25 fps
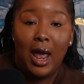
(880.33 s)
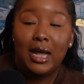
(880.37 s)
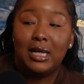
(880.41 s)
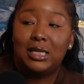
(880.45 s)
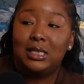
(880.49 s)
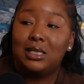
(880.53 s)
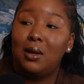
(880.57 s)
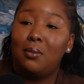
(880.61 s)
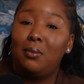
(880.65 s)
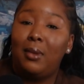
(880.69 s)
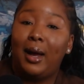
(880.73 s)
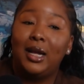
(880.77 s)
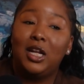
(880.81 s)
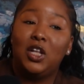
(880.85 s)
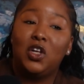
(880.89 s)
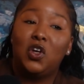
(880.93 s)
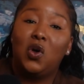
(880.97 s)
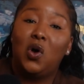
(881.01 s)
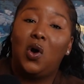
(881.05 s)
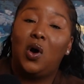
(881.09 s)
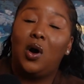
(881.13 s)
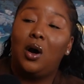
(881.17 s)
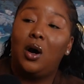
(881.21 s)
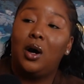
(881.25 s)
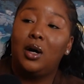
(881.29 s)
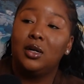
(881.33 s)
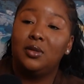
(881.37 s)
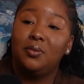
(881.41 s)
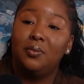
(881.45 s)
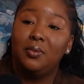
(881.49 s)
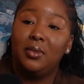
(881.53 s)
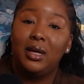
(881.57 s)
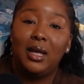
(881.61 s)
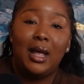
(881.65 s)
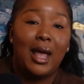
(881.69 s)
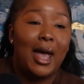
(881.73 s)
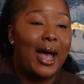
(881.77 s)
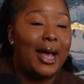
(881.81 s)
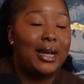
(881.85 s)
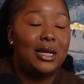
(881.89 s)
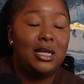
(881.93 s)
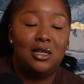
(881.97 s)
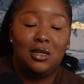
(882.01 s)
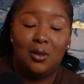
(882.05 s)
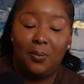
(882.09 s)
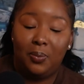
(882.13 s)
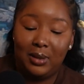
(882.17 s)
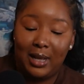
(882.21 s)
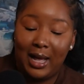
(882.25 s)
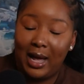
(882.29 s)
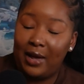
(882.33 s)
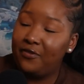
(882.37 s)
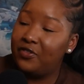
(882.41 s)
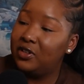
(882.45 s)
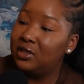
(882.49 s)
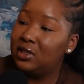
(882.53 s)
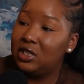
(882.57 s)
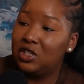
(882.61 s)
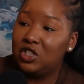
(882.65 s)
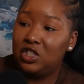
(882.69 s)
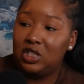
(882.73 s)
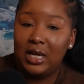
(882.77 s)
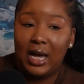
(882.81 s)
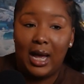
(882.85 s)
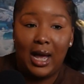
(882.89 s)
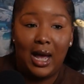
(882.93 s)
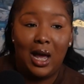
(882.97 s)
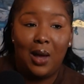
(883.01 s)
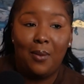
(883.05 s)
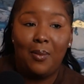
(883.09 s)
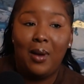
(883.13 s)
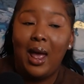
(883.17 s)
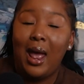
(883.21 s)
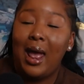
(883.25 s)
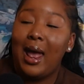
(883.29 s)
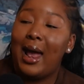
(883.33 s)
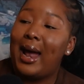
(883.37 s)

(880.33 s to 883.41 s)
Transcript: Somebody called me. I didn't apply for this job.